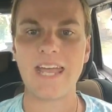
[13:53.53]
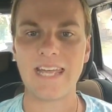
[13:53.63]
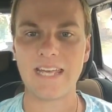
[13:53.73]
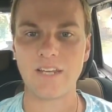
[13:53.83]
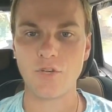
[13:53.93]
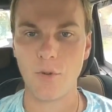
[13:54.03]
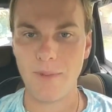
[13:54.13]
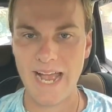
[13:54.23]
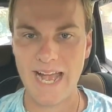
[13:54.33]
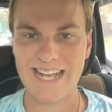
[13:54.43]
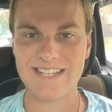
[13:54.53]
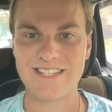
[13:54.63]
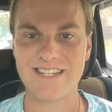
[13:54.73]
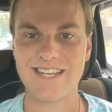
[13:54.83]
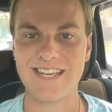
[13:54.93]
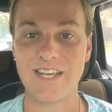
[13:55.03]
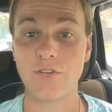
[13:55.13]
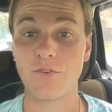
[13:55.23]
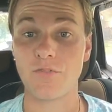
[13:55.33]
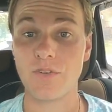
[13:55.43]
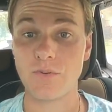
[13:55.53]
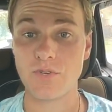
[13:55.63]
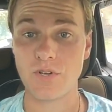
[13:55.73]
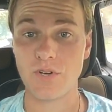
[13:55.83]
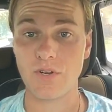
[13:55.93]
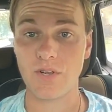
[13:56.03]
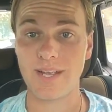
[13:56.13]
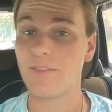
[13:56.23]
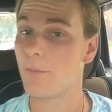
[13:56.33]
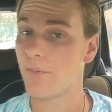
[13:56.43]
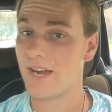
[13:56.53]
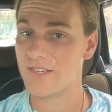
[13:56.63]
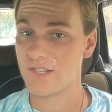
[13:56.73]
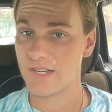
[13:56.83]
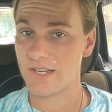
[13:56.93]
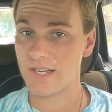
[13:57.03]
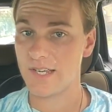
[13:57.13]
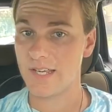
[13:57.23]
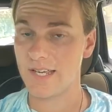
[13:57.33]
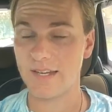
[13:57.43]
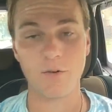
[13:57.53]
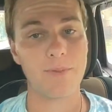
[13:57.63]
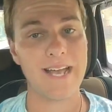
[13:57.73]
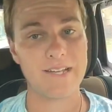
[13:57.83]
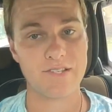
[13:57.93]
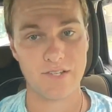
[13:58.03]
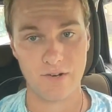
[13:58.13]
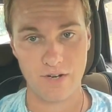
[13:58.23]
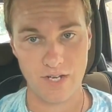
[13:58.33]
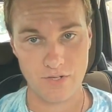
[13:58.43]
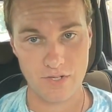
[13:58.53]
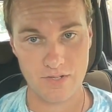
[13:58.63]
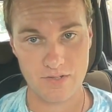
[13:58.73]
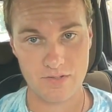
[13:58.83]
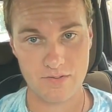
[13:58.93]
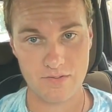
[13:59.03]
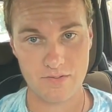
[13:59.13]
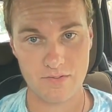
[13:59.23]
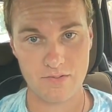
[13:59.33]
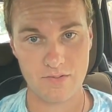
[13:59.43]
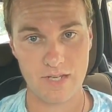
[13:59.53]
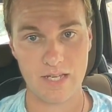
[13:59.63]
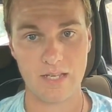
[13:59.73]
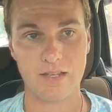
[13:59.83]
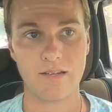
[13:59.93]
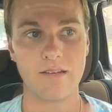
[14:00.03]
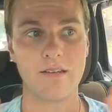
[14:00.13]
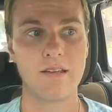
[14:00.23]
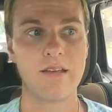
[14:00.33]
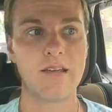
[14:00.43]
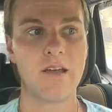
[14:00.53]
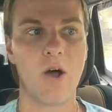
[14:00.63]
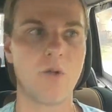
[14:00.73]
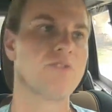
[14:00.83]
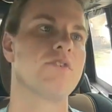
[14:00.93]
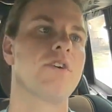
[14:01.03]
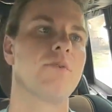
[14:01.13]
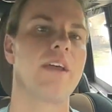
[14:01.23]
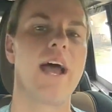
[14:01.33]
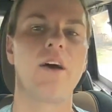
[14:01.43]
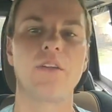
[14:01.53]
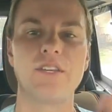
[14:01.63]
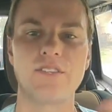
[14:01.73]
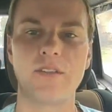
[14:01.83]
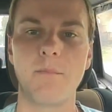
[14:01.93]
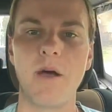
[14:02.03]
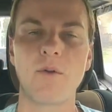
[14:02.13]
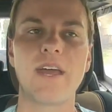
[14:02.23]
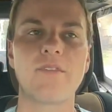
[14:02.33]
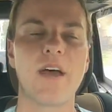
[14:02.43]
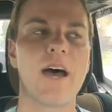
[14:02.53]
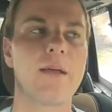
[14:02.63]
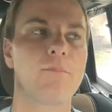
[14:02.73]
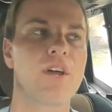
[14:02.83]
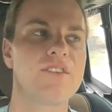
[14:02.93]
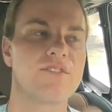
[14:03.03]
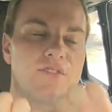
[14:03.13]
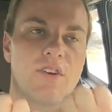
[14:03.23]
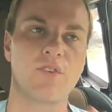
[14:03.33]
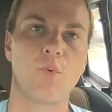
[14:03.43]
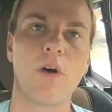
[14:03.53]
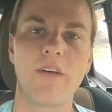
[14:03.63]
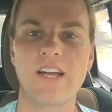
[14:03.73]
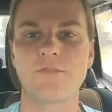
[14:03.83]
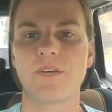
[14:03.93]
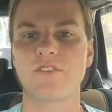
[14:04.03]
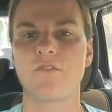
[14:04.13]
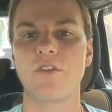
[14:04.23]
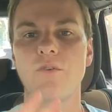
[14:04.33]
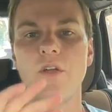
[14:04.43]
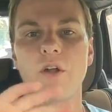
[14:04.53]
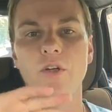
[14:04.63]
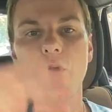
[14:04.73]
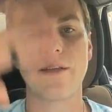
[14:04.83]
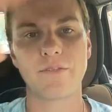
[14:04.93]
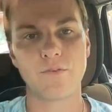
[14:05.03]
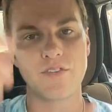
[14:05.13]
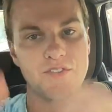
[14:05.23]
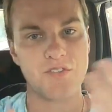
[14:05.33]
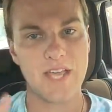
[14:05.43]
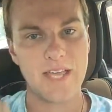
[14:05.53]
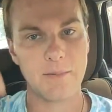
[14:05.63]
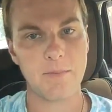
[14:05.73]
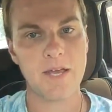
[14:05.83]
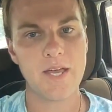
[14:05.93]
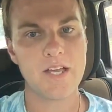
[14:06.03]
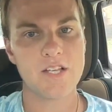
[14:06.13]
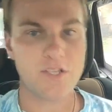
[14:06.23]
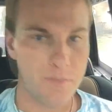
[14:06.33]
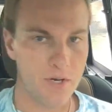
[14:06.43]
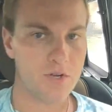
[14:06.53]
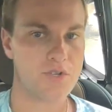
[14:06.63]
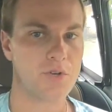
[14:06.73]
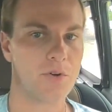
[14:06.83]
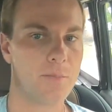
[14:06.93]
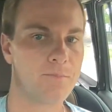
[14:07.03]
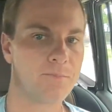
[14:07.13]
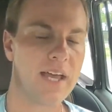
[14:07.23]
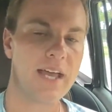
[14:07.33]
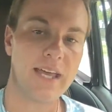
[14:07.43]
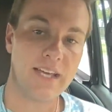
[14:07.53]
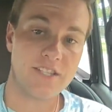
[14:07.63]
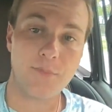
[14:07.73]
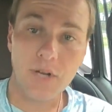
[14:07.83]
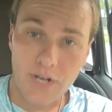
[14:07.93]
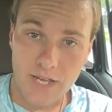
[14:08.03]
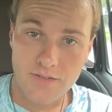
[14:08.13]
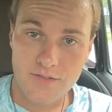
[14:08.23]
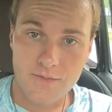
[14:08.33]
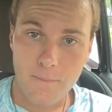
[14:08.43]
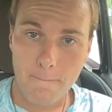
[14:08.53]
In your past, in your future, in the present, in your past incarnations, in alternate realities, in the monad, the am presence. There are 12 aspects of you that are going through the same spiritual experience.